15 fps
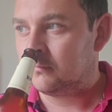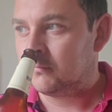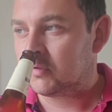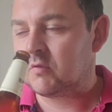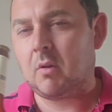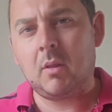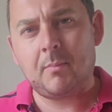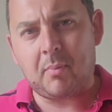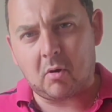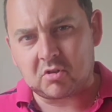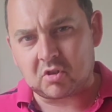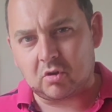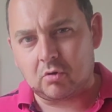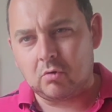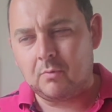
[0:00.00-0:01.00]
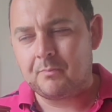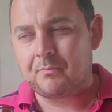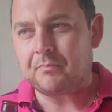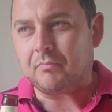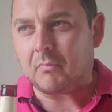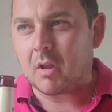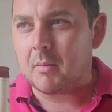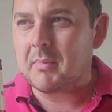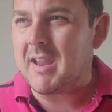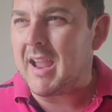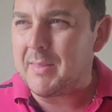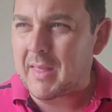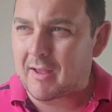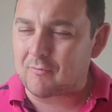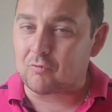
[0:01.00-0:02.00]
so on the bottle, I'm
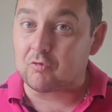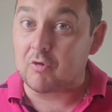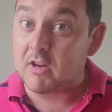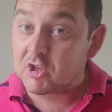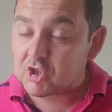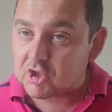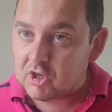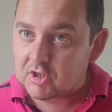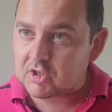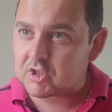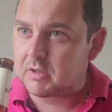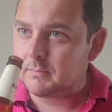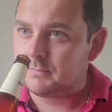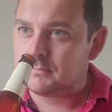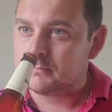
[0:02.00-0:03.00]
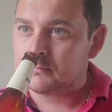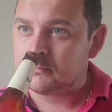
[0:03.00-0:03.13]
getting that richness,